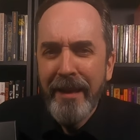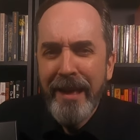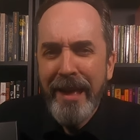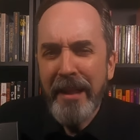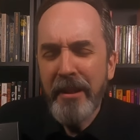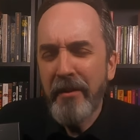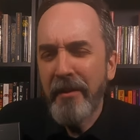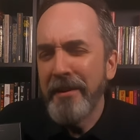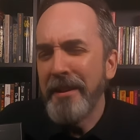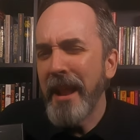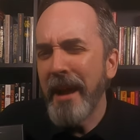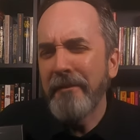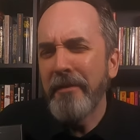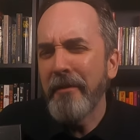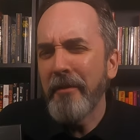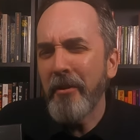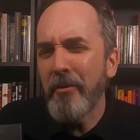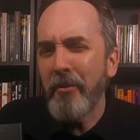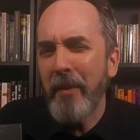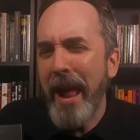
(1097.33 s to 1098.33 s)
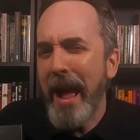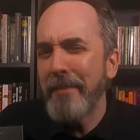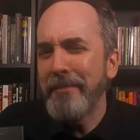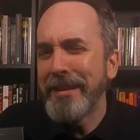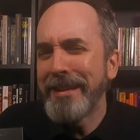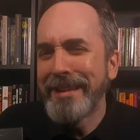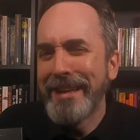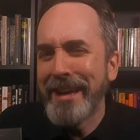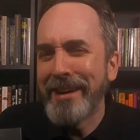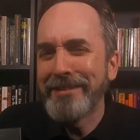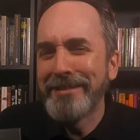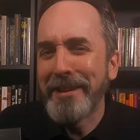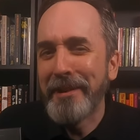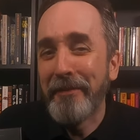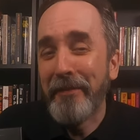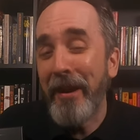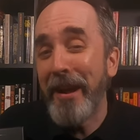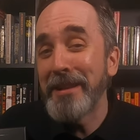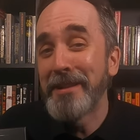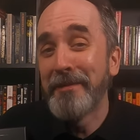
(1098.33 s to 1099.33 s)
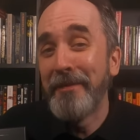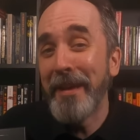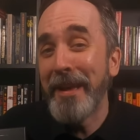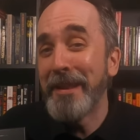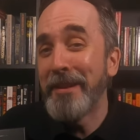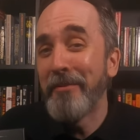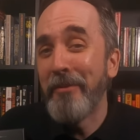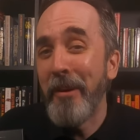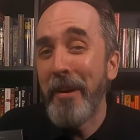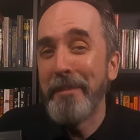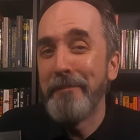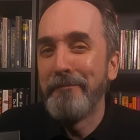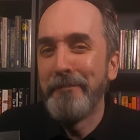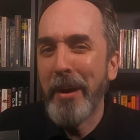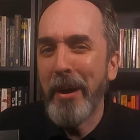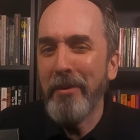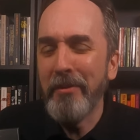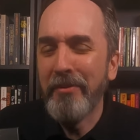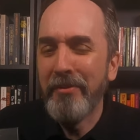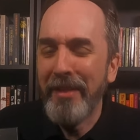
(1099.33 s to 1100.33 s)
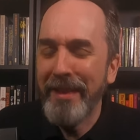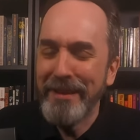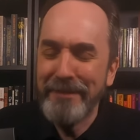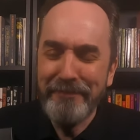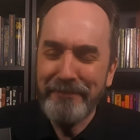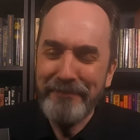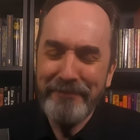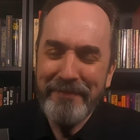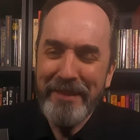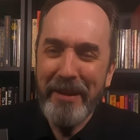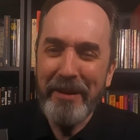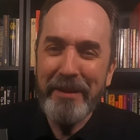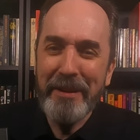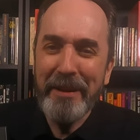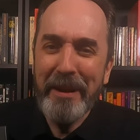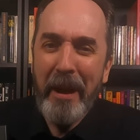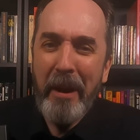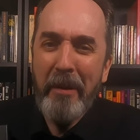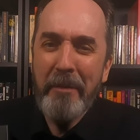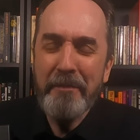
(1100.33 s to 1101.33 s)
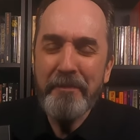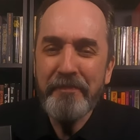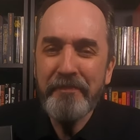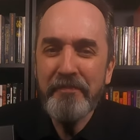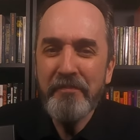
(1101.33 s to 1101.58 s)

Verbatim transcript: and you're enough of a rabid Celtic Frost fan to want both, then there you go.